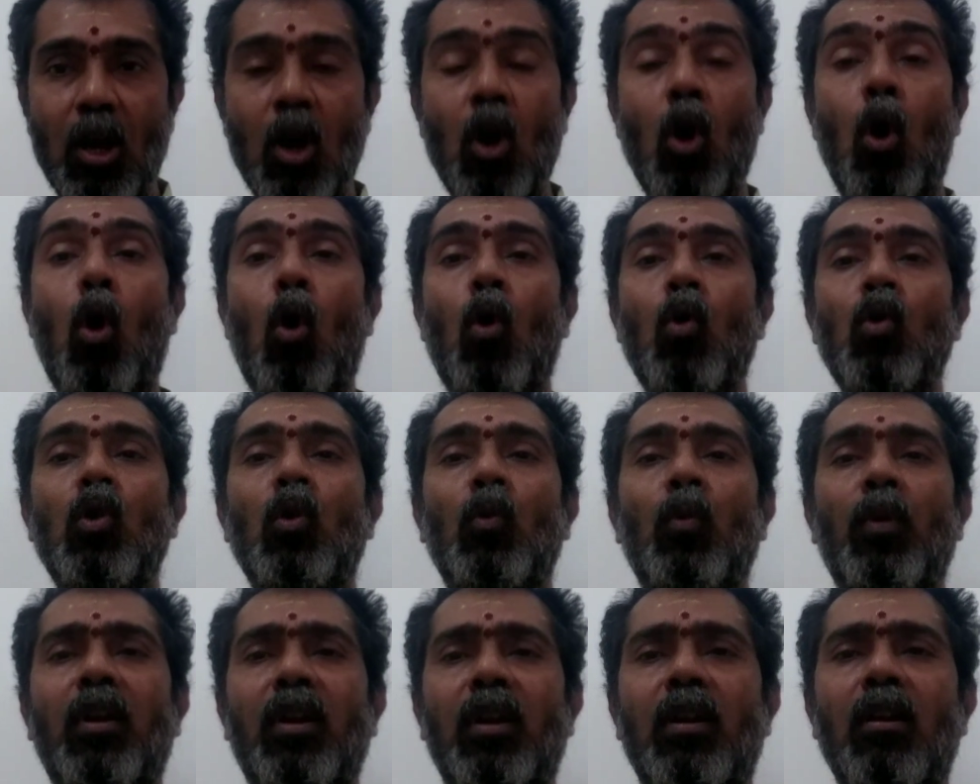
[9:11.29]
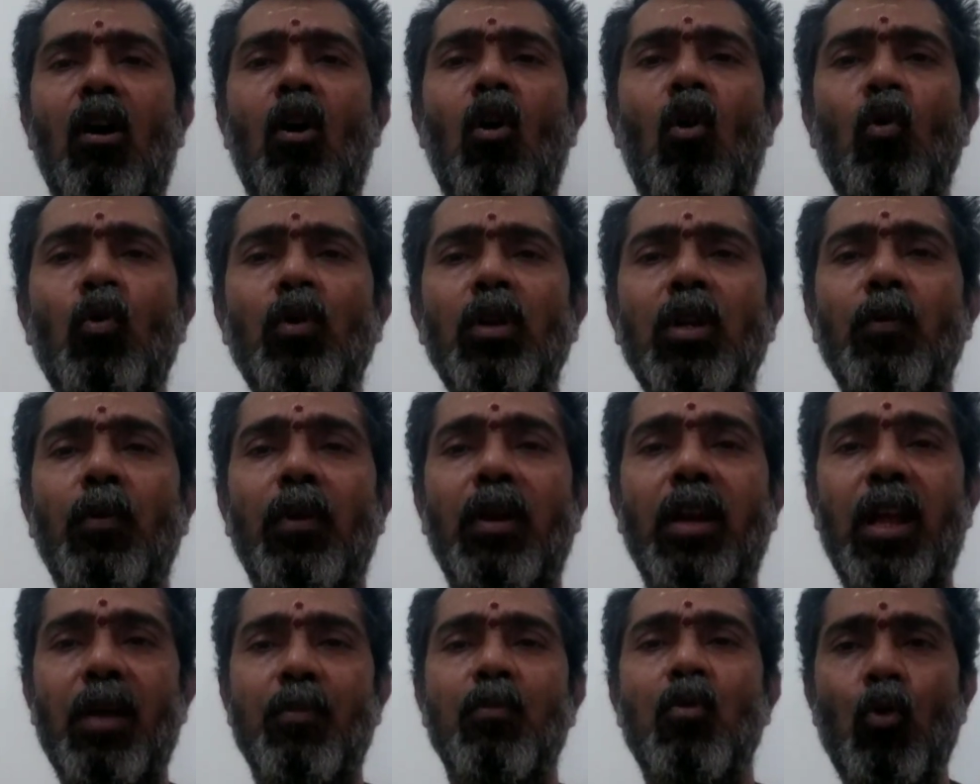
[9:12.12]
All
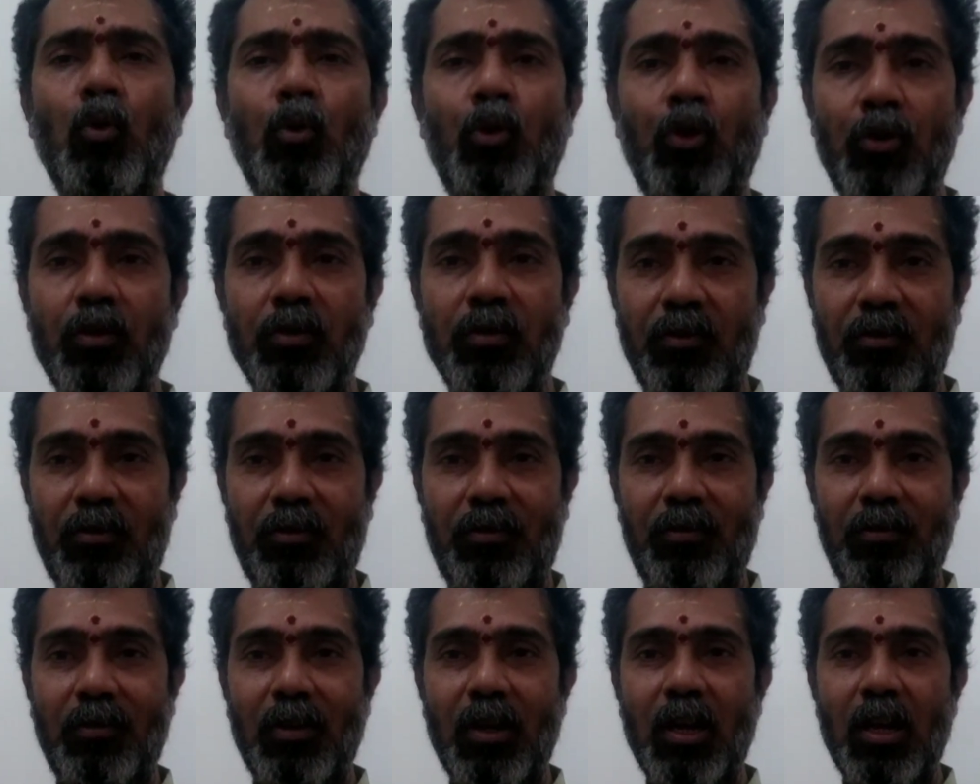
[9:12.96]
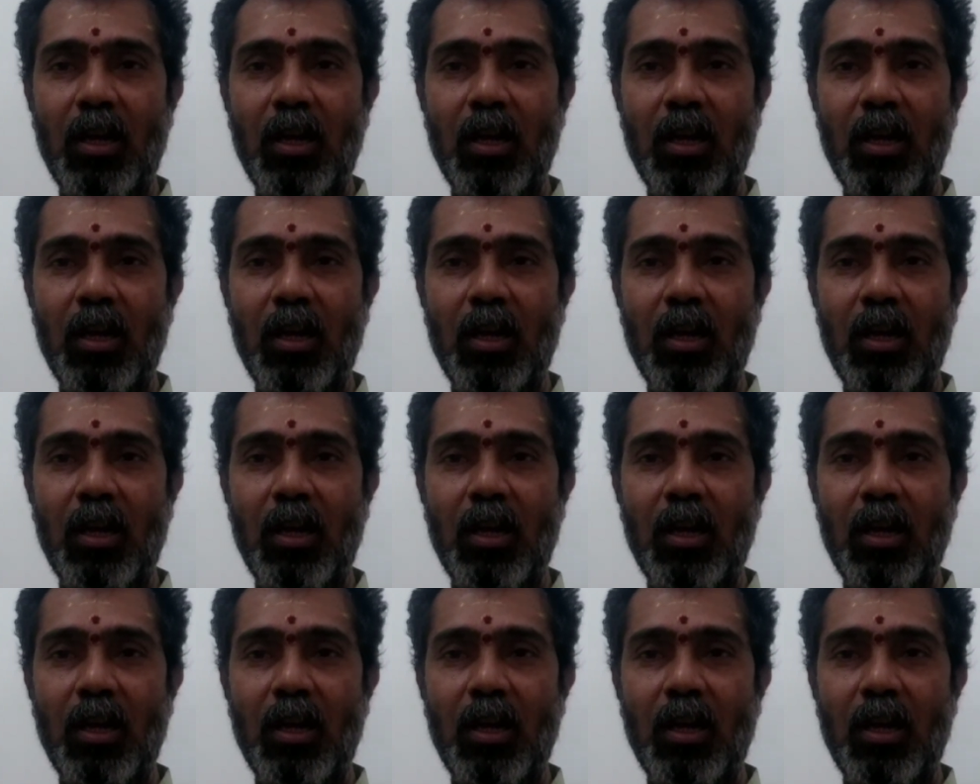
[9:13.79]
your emotions,